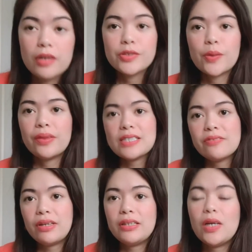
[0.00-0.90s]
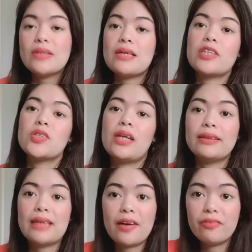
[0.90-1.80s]
So this video is actually a
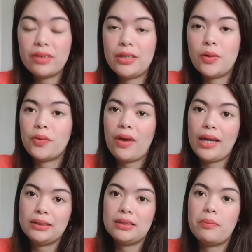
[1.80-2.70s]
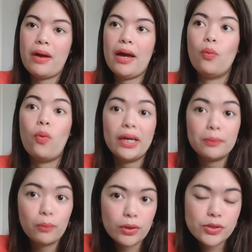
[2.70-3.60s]
tag video created by
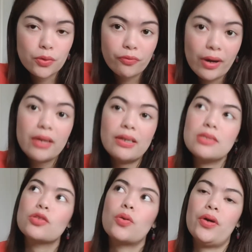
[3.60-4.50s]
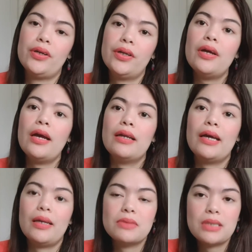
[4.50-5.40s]
Whiteboy's Fragrance Corner and I
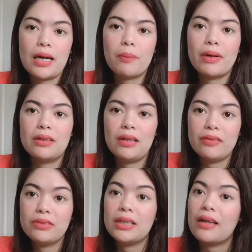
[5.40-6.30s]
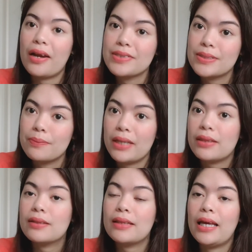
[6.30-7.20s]
am tagged by the lovely Claire Smith.
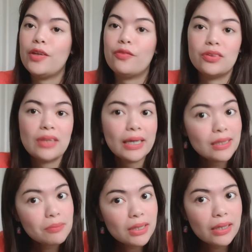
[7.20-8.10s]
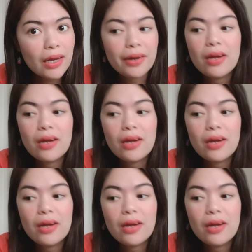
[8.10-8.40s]
Thank you for tagging me Claire.